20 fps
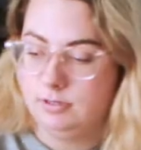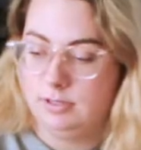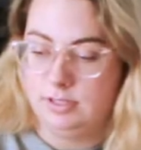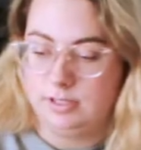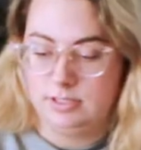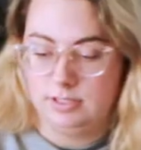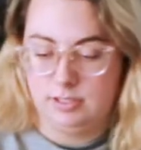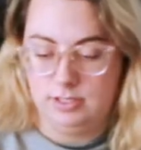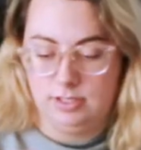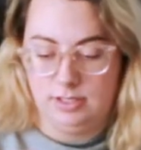
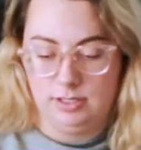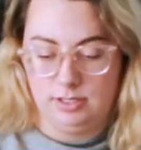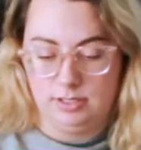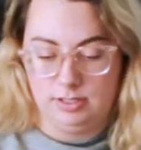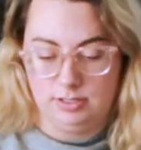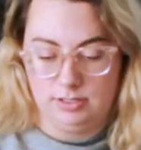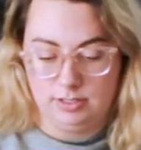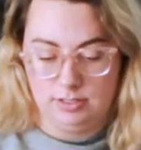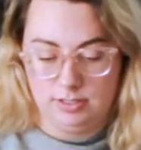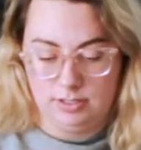This
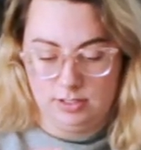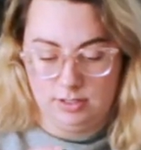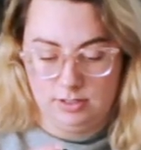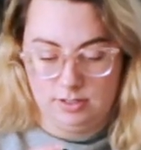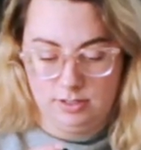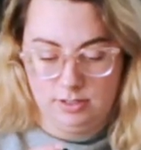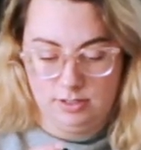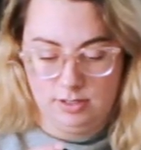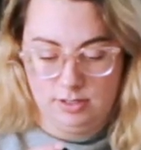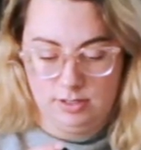is
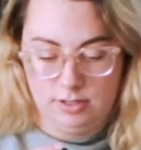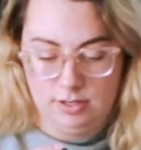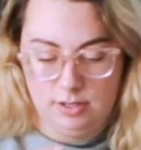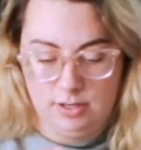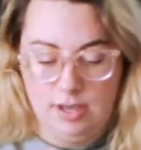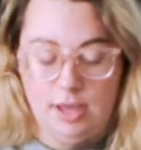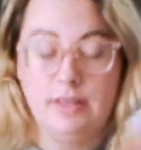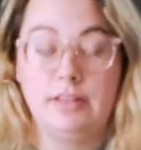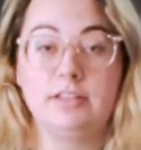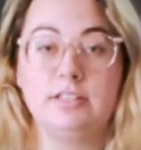
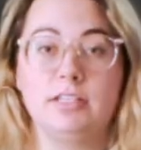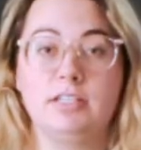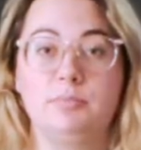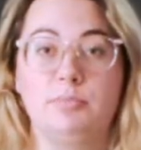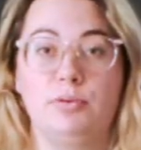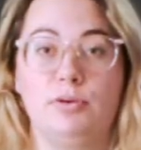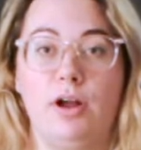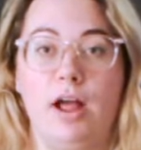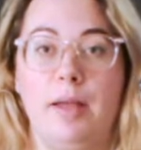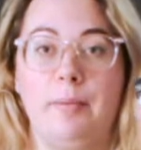
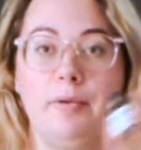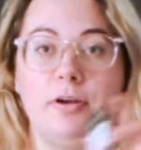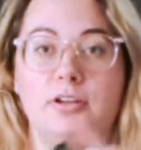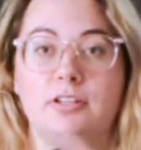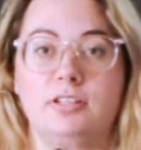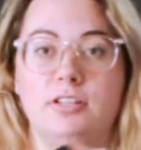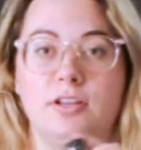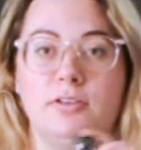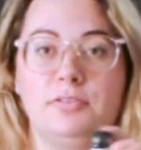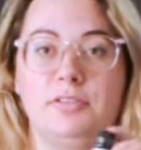
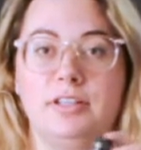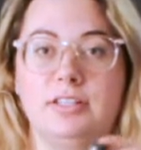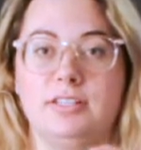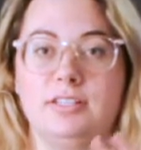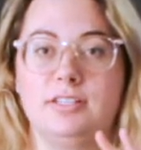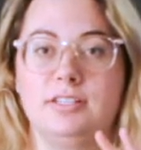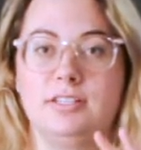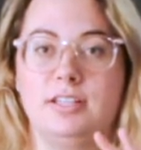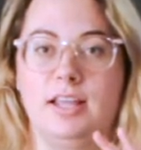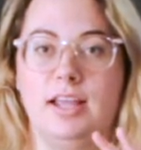primer, so
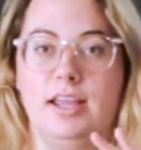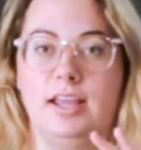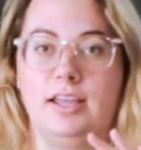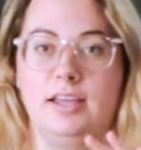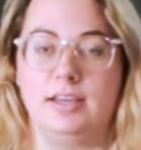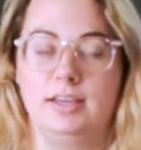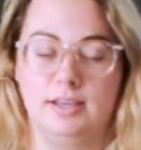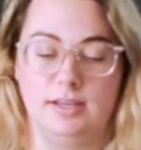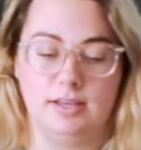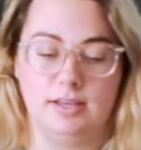this is like